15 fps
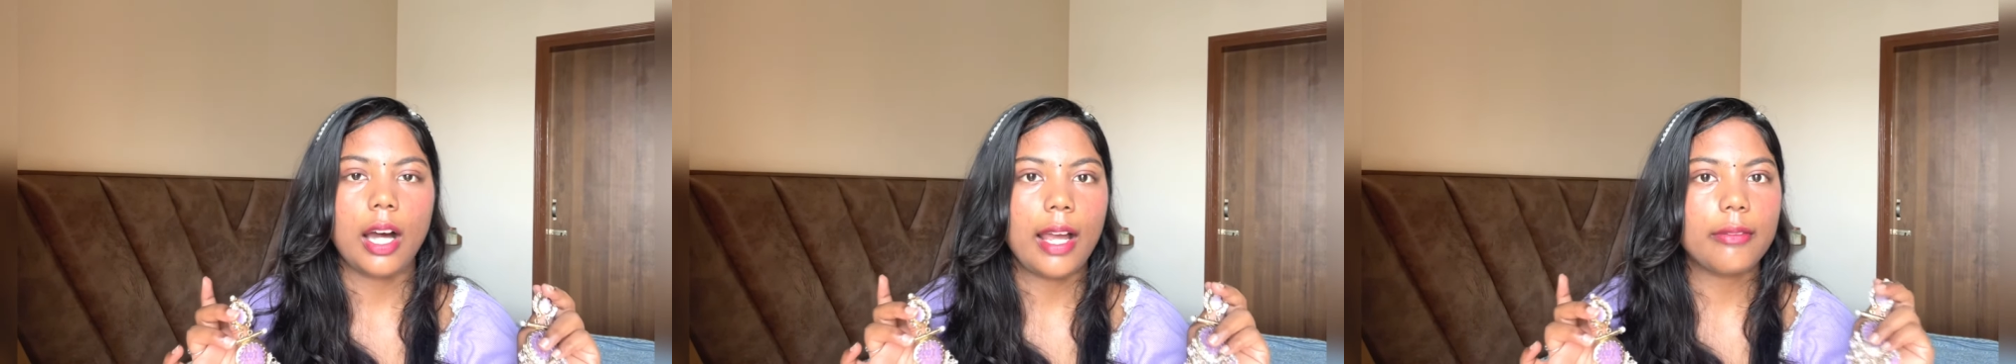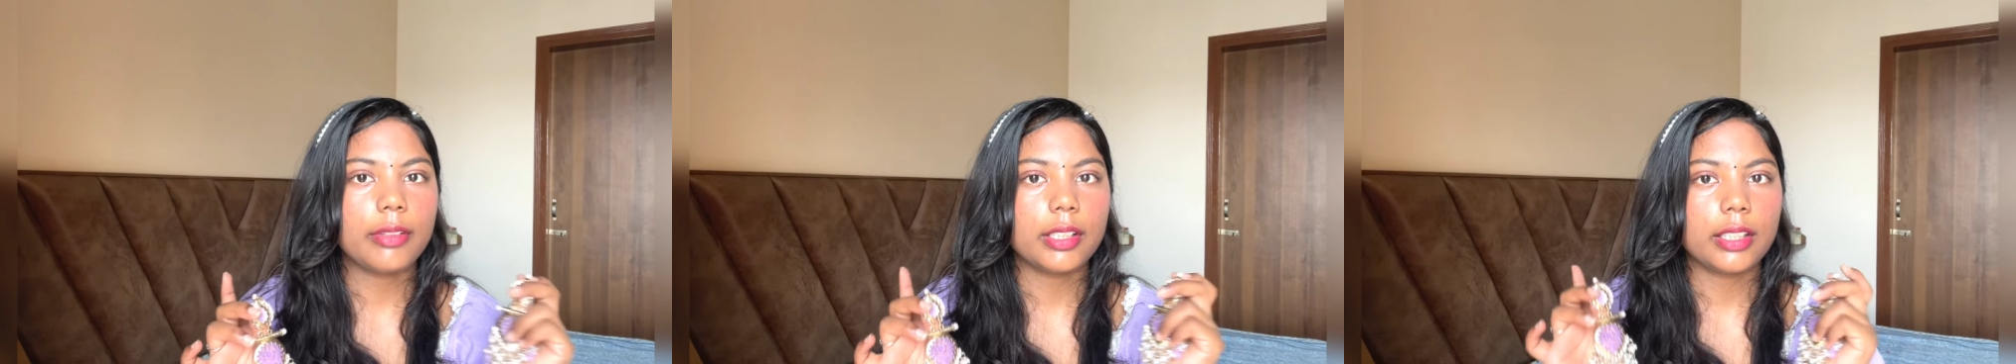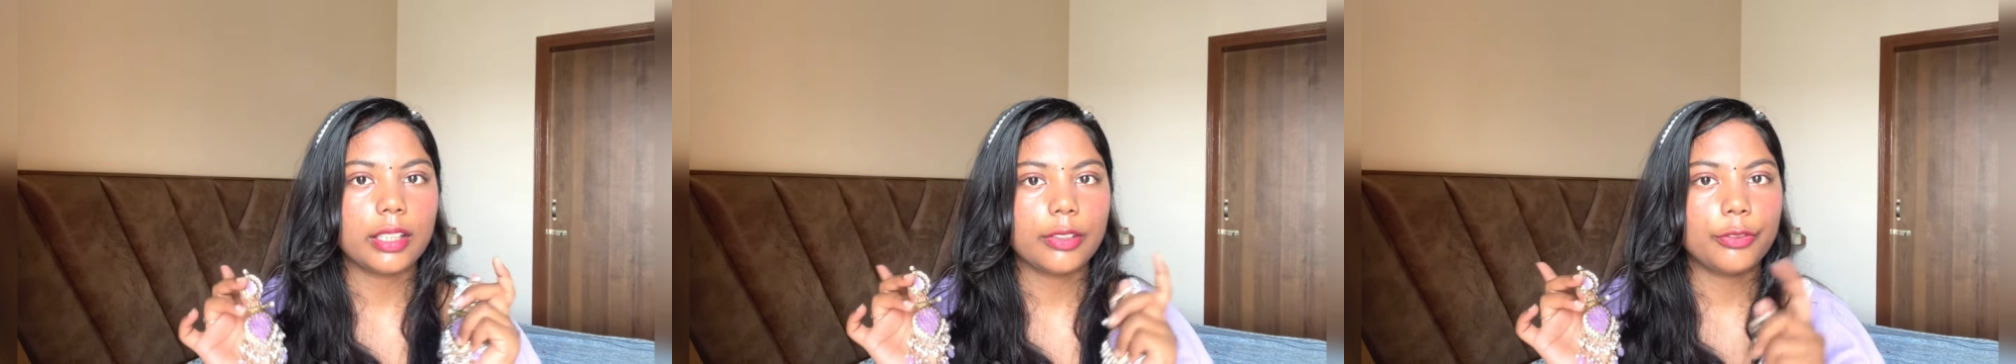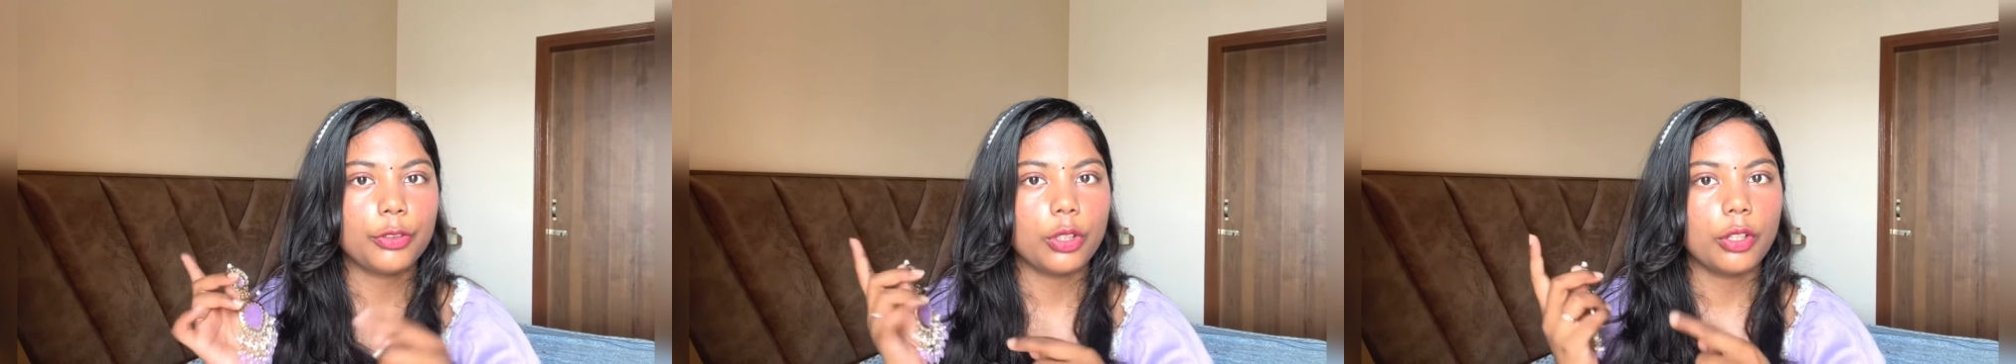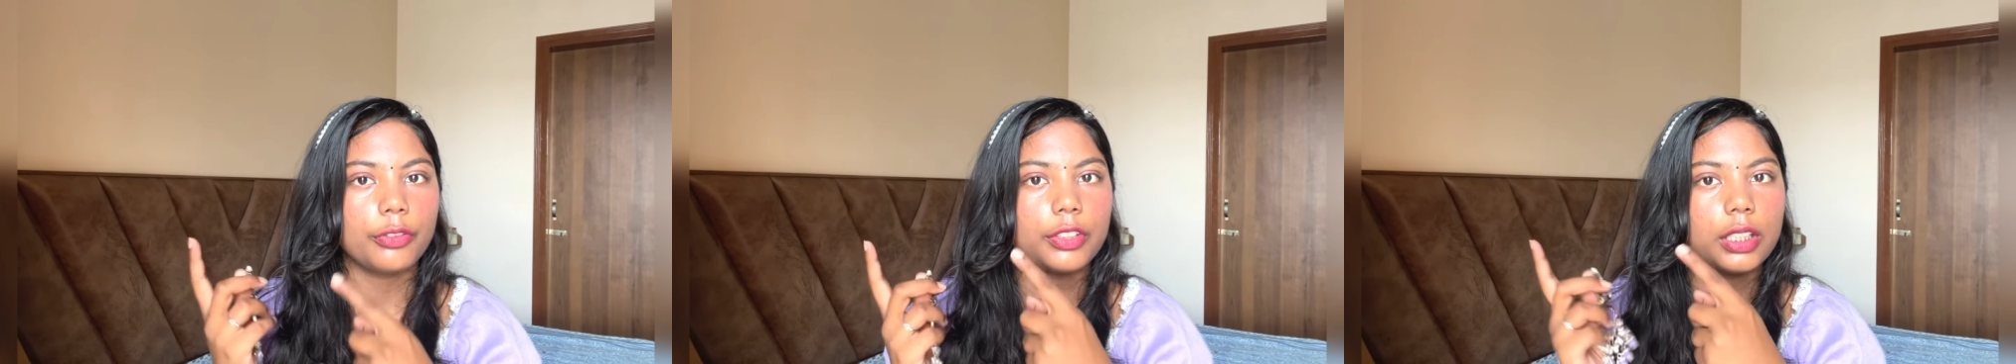i will leave
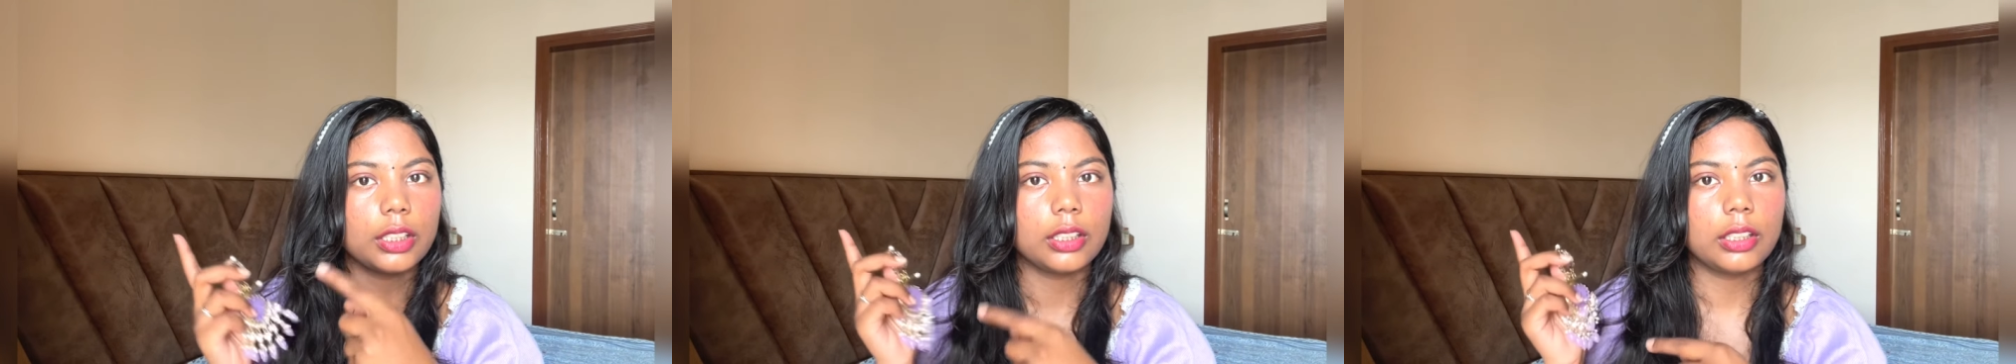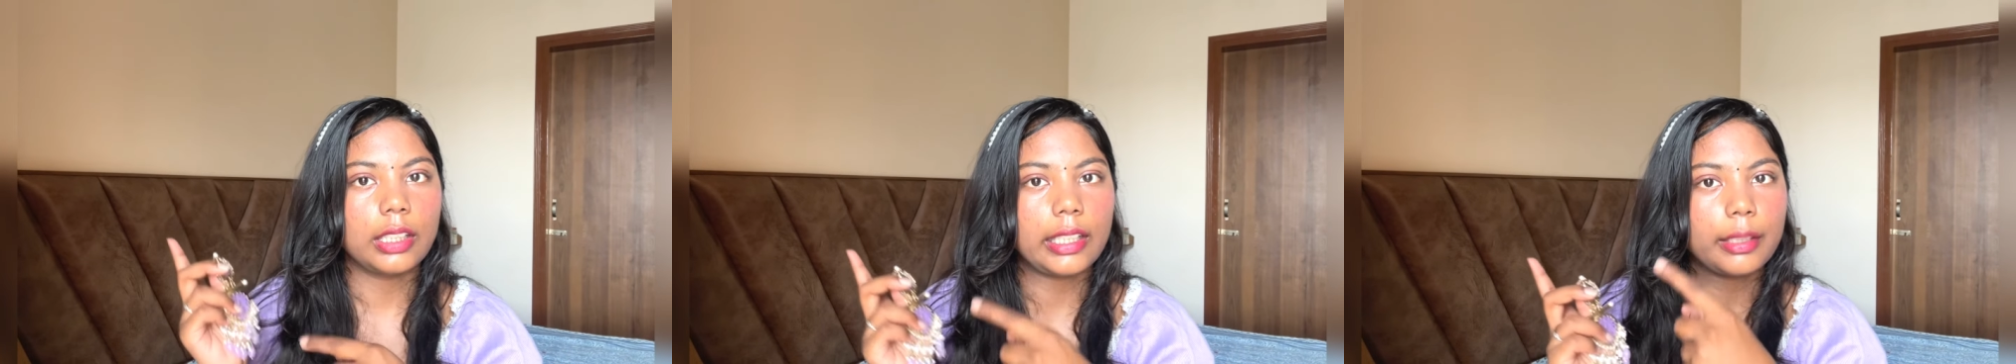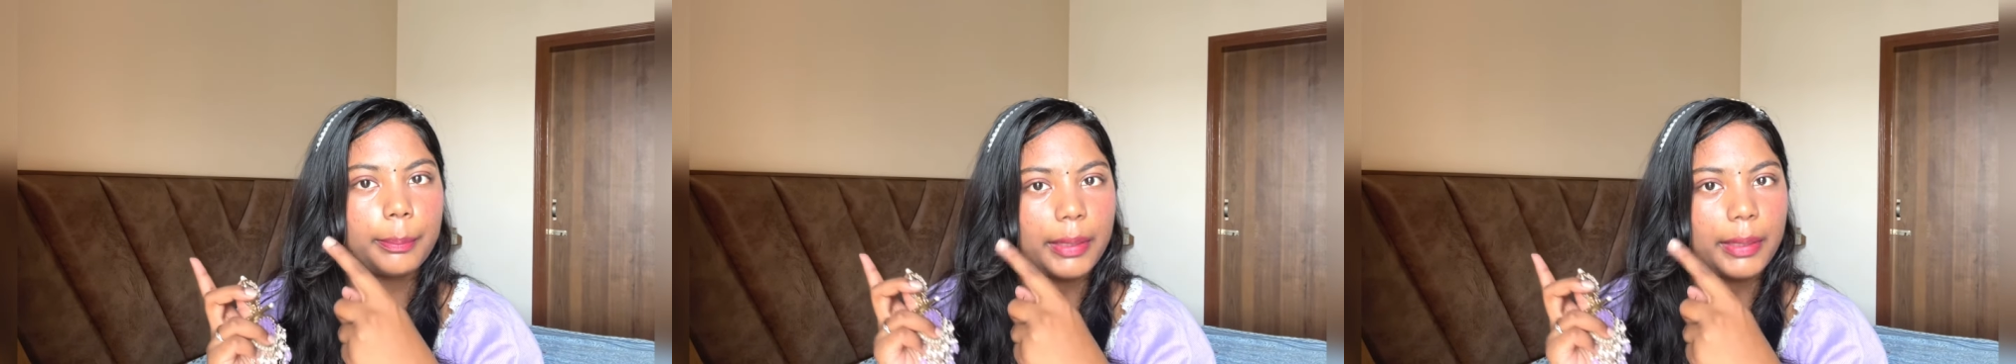few of the like